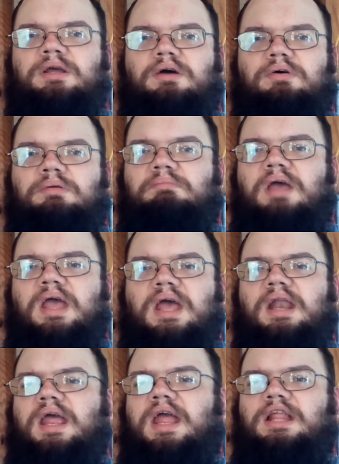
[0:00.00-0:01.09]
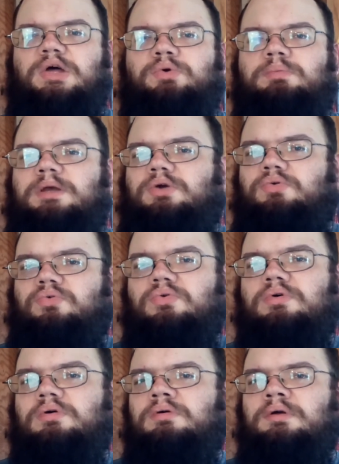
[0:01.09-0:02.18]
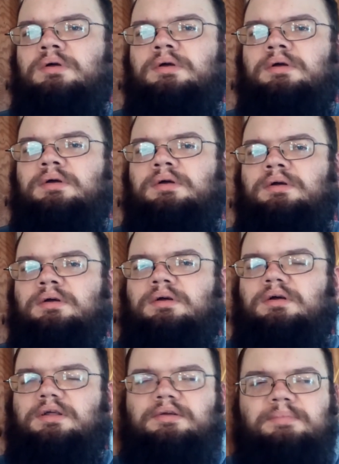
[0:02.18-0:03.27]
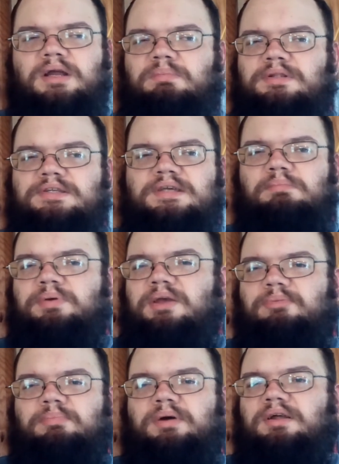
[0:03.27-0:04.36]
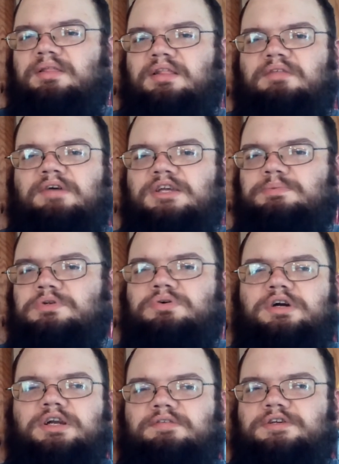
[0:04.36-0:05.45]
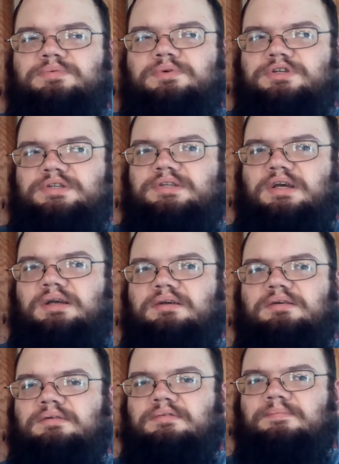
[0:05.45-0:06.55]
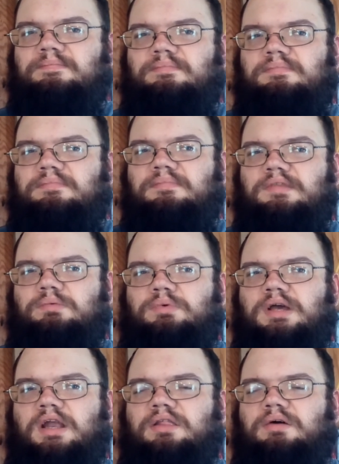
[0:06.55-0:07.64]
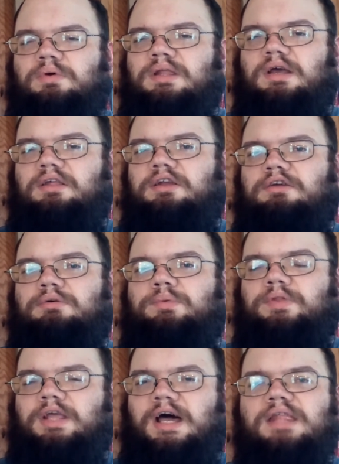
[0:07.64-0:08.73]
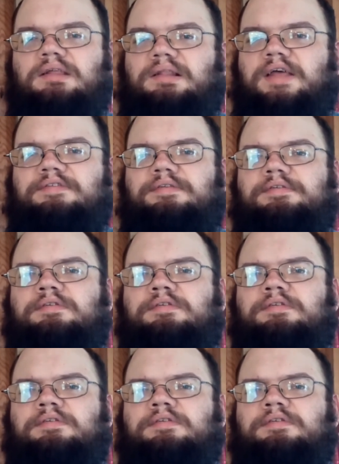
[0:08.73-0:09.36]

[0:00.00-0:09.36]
going, man, Halo would be cool. There might have been some people, but I think the vast majority of us were just like, we kind of thought, what the hell are you doing when they got the license?